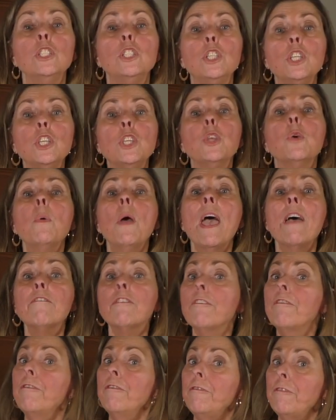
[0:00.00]
Do you have
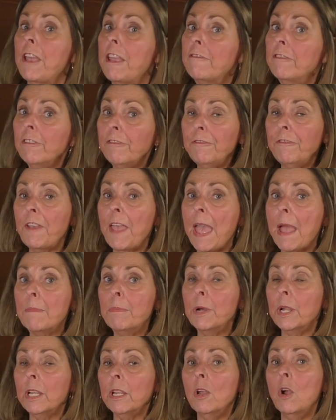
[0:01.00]
a favorite
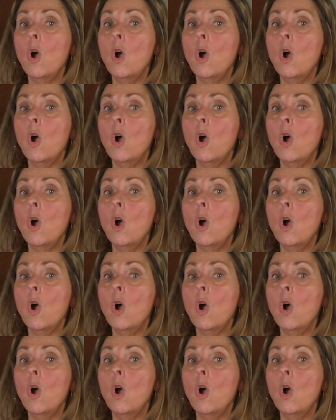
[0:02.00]
fabric